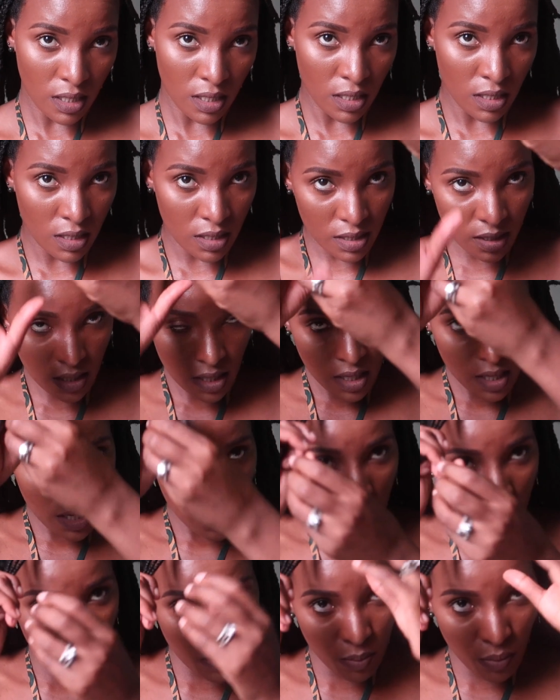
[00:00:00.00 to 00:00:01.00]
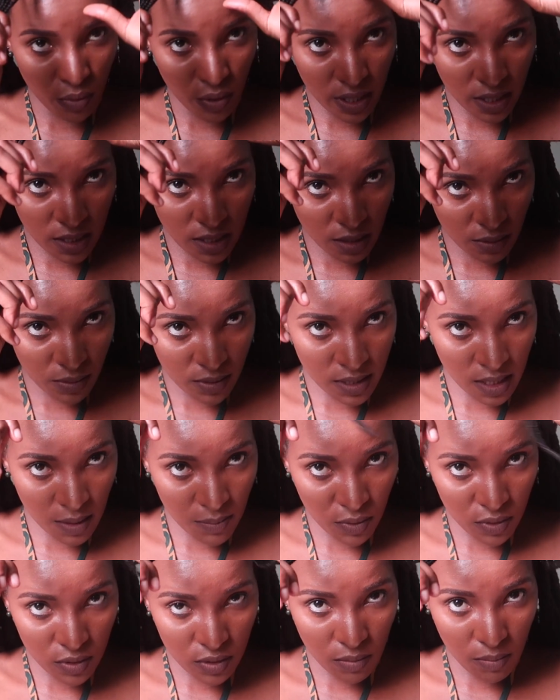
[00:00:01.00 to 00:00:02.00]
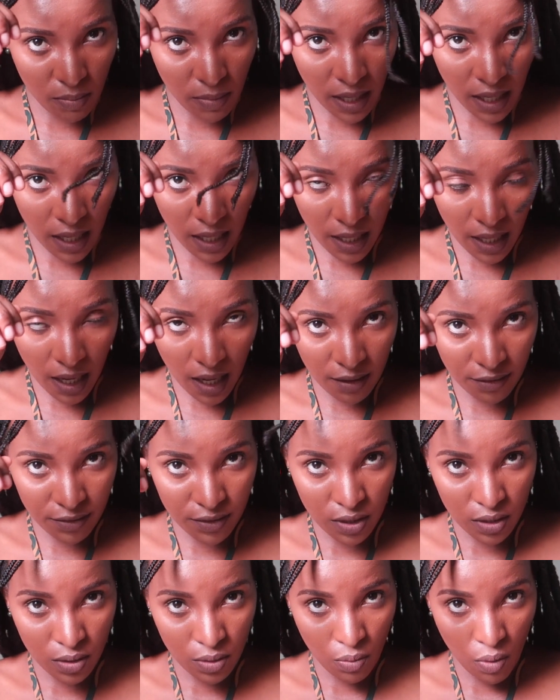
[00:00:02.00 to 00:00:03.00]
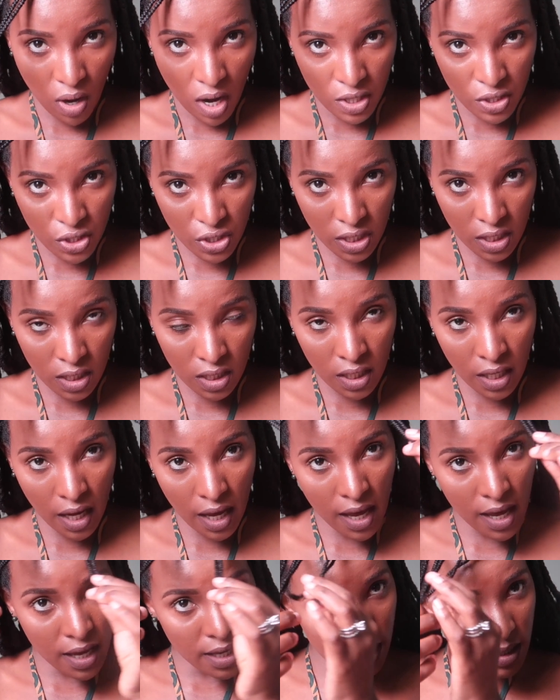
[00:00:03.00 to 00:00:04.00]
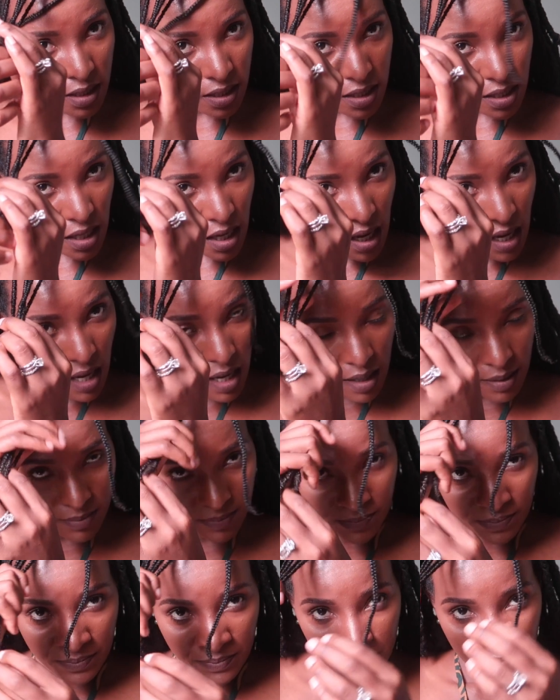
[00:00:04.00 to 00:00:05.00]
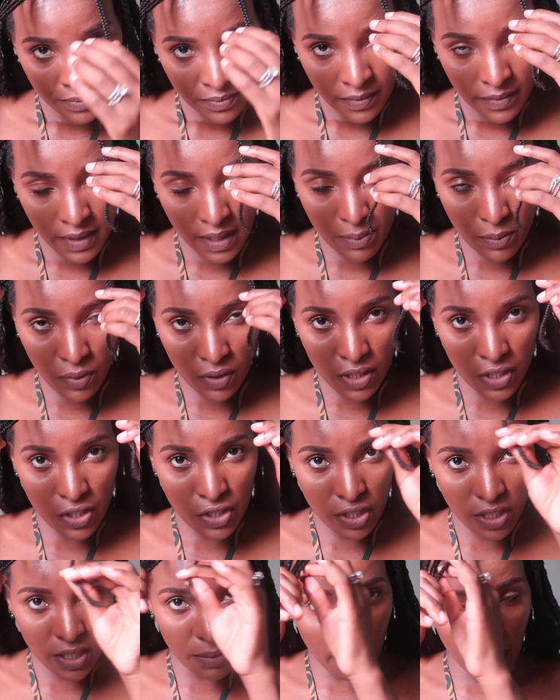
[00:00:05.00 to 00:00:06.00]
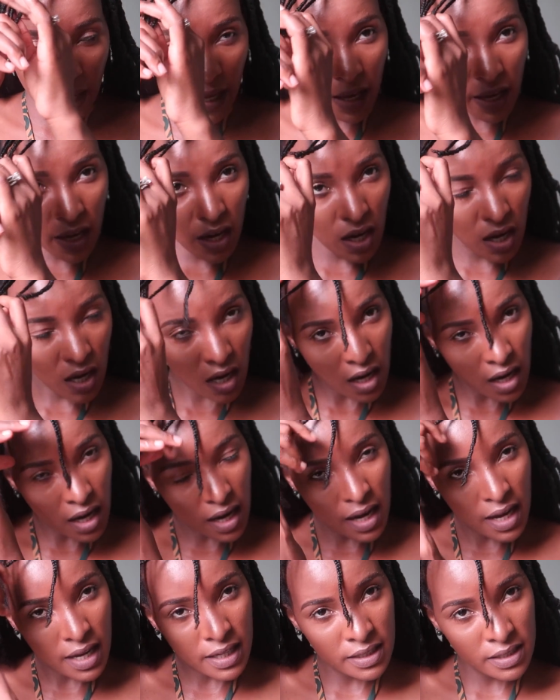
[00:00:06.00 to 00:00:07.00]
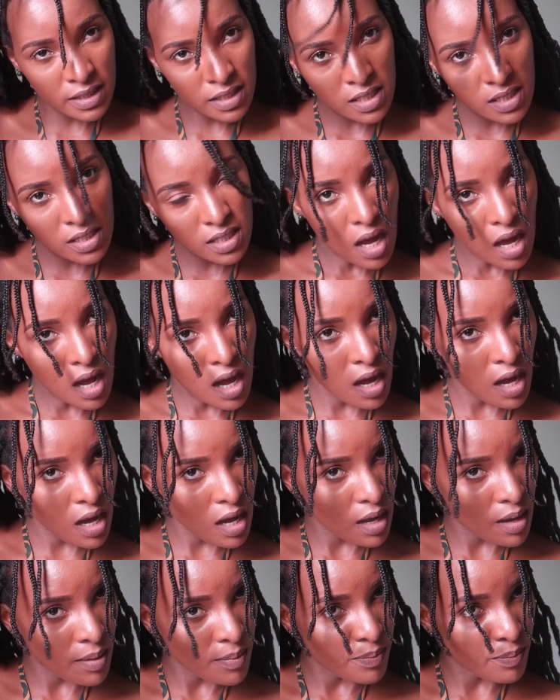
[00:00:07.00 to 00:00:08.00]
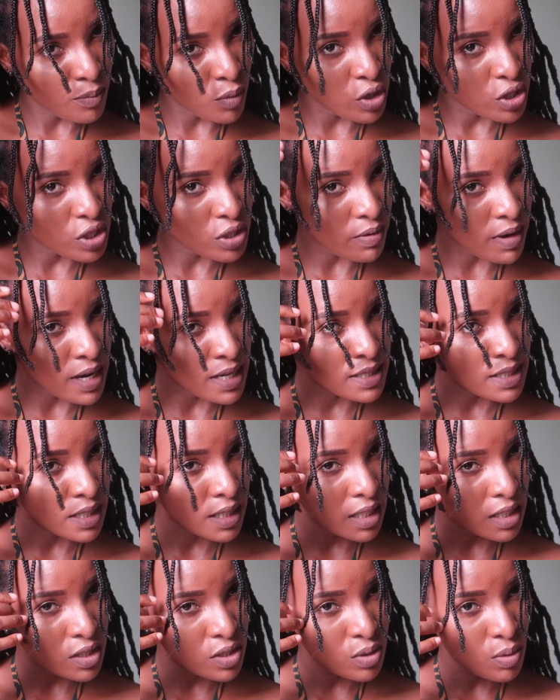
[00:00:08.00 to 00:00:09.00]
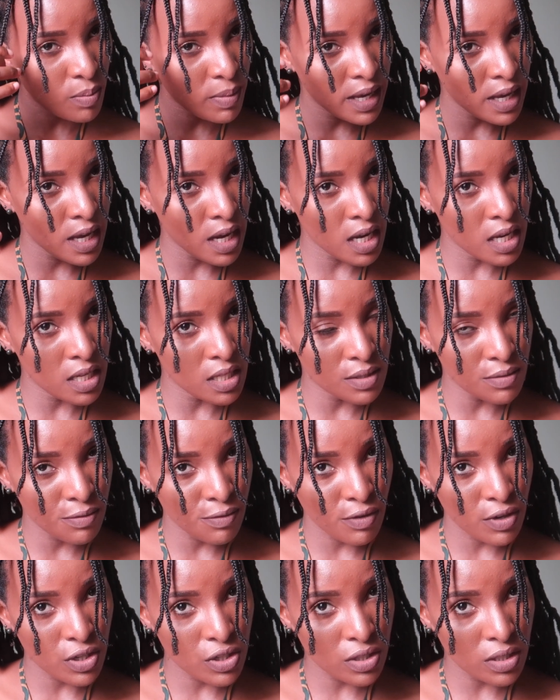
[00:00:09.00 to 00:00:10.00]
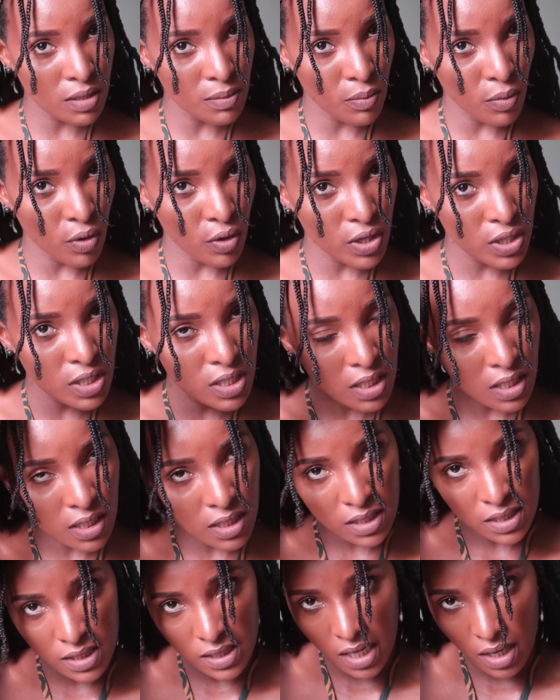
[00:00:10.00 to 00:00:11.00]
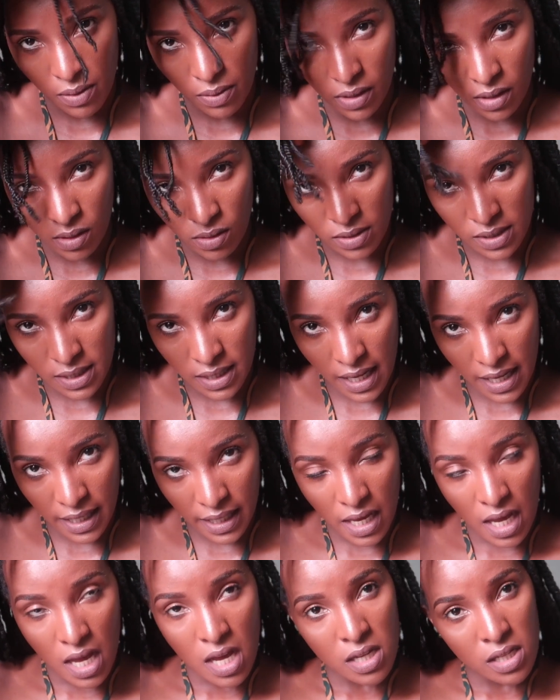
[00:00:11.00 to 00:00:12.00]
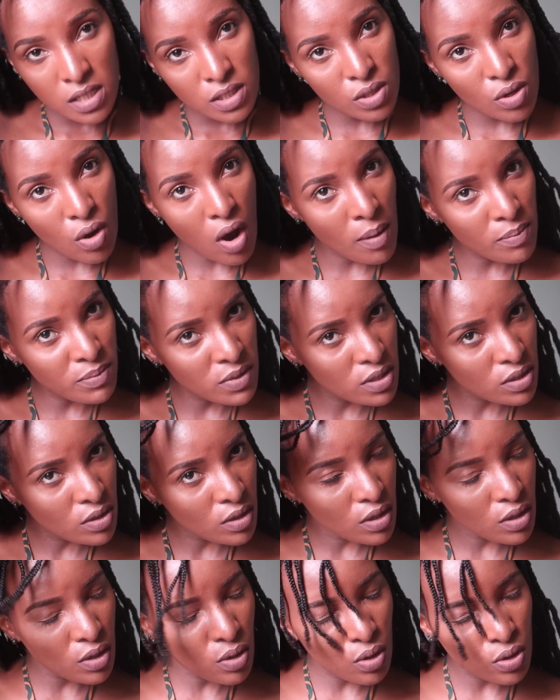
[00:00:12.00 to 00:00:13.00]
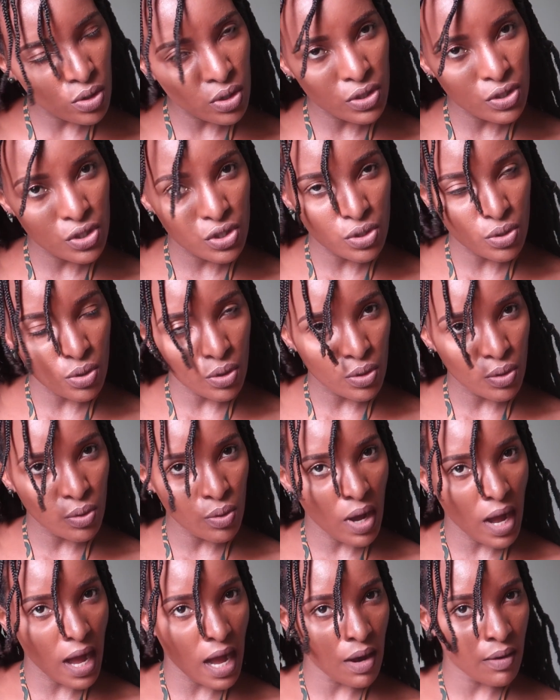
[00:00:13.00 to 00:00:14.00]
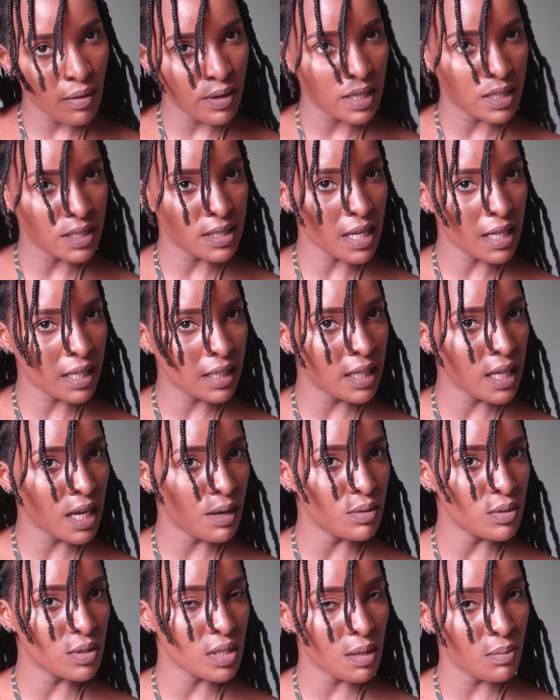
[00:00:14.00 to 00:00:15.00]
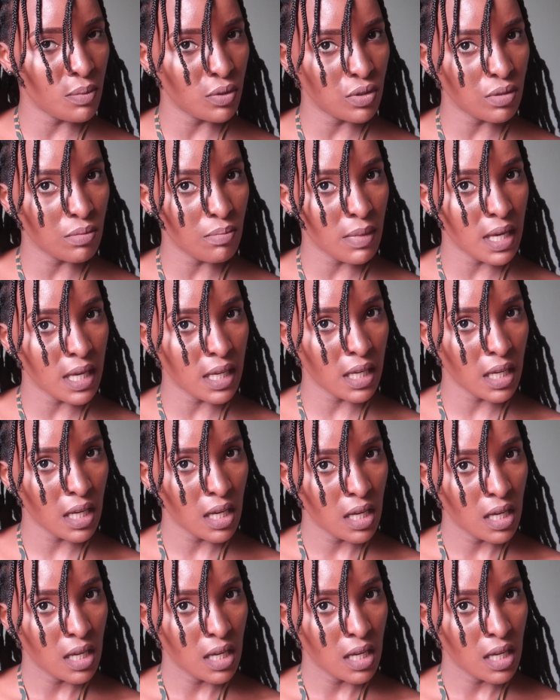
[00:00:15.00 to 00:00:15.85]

is the braids I was able to make after washing and deep conditioning my hair and moisturizing it. So my hair is freshly moist, and this is how it looks like. So I'm just gonna go and show you how exactly I was able to make